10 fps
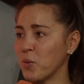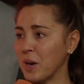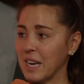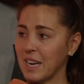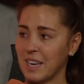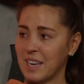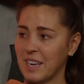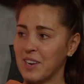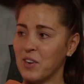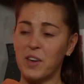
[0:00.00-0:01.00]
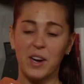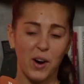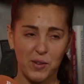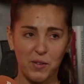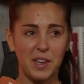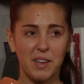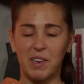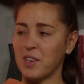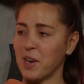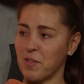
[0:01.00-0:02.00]
win it, do you think Arsenal think they're in
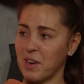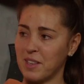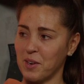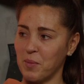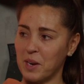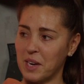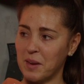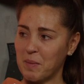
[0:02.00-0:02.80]
the title race and can win it?